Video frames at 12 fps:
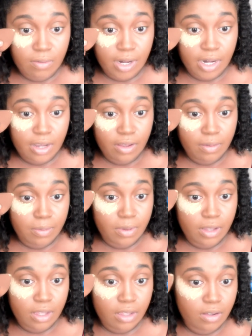where you
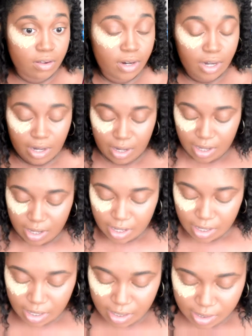put your
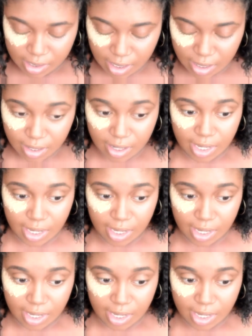concealer.